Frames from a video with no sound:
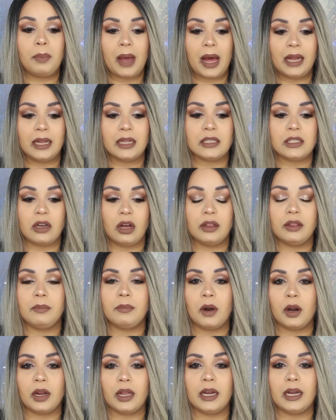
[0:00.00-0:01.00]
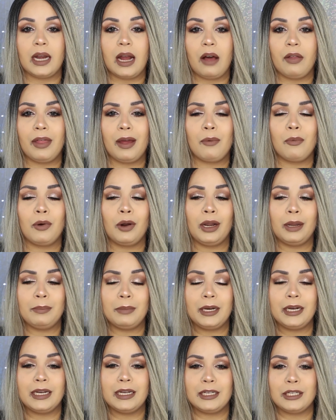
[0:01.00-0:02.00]
palettes on the market now that were
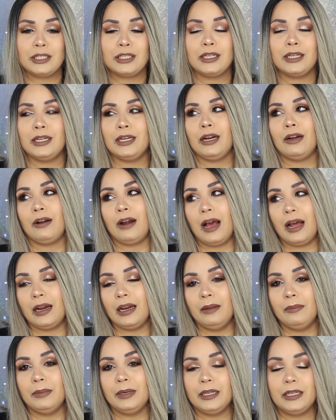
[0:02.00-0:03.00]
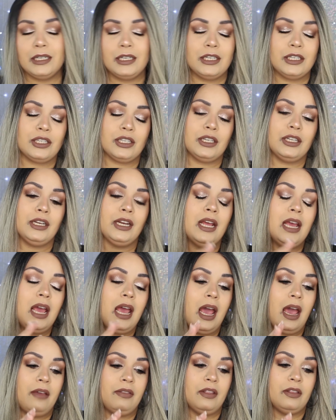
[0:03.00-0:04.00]
limited edition and are not limited edition,
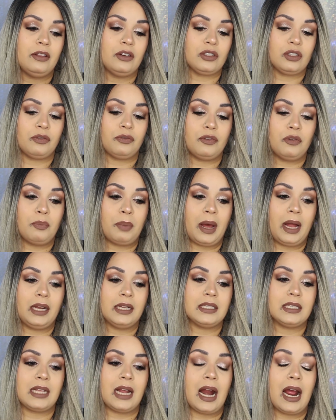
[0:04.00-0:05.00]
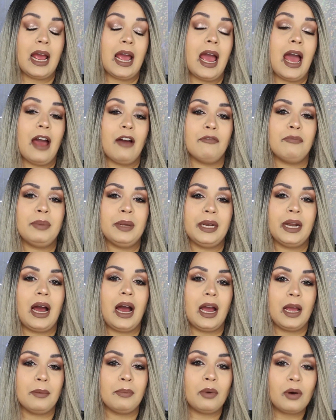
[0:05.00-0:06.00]
and then there's a few palettes that I have been
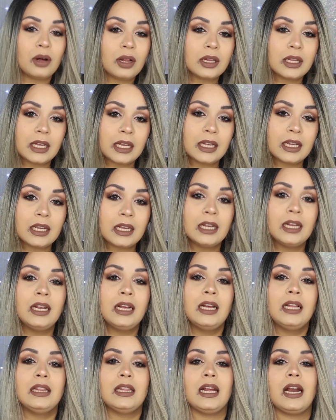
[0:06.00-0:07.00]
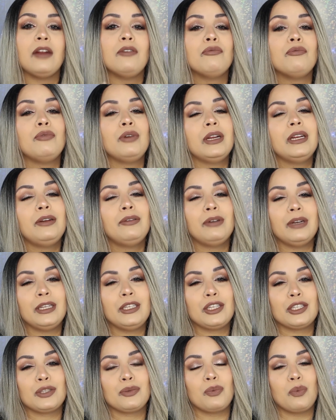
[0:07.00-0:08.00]
eyeballing that I really, really
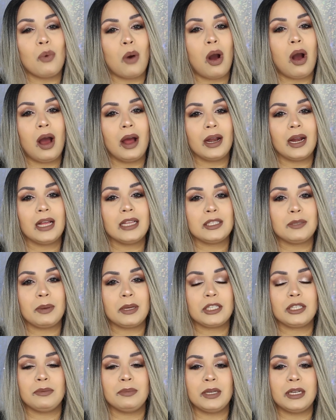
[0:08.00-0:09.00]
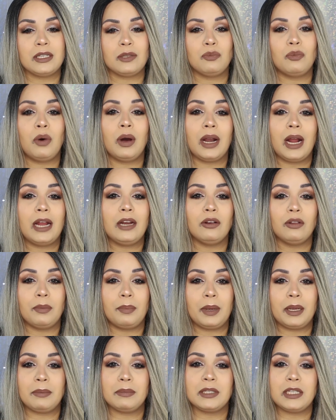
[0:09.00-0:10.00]
just want, especially because one, I know the
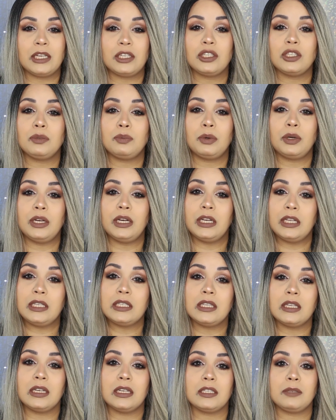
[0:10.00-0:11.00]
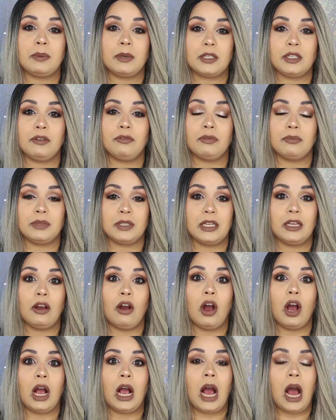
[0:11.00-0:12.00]
pigmentation is pretty decent, especially from
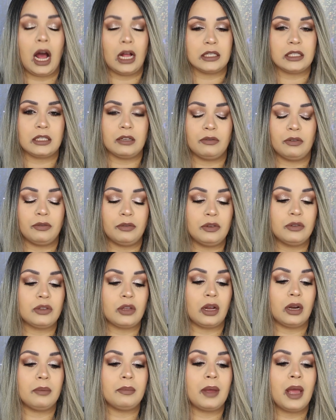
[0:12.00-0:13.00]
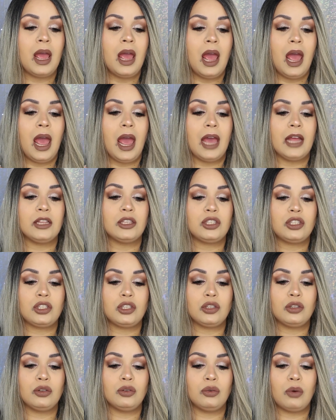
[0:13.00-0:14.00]
seeing constant reviews on them, and
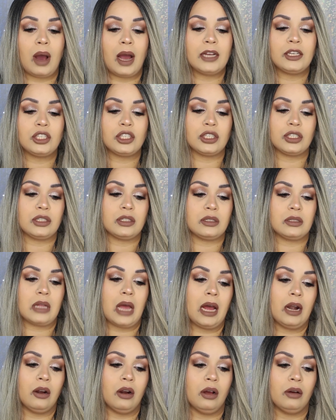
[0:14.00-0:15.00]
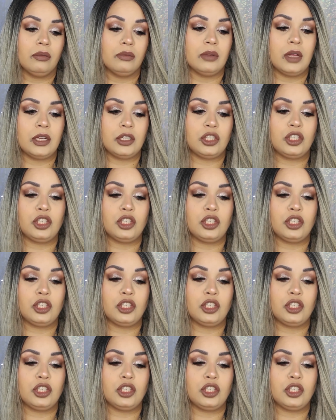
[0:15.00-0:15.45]
two, I don't know,